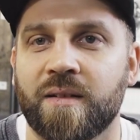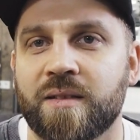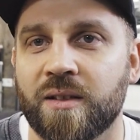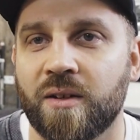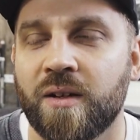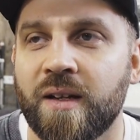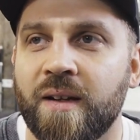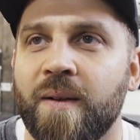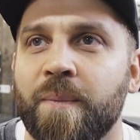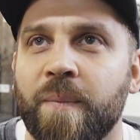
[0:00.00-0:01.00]
So
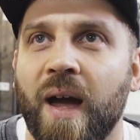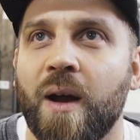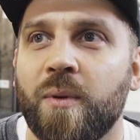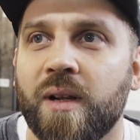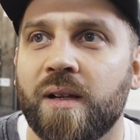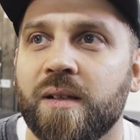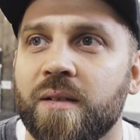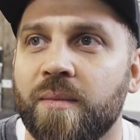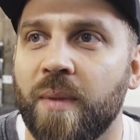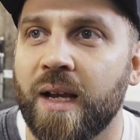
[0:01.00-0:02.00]
I will
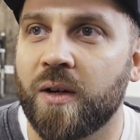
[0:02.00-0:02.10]
make